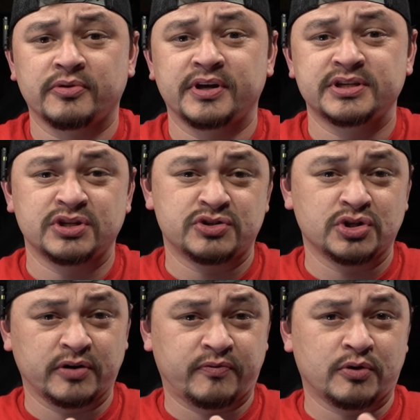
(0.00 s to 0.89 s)
things that you should
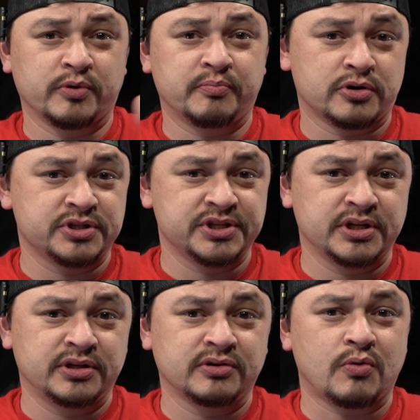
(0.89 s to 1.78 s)
look for when
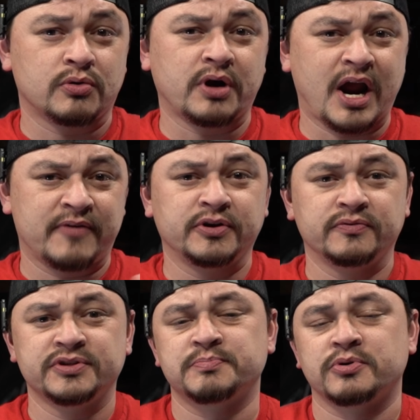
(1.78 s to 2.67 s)
purchasing or after you've
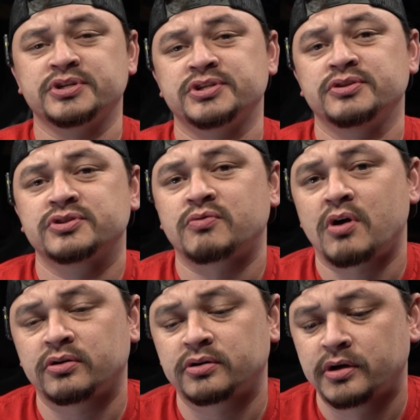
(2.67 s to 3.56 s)
just purchased a used
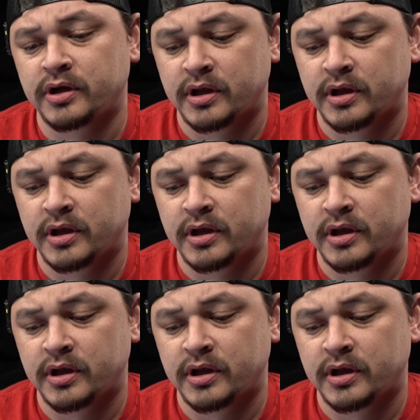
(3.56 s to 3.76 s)
crawler,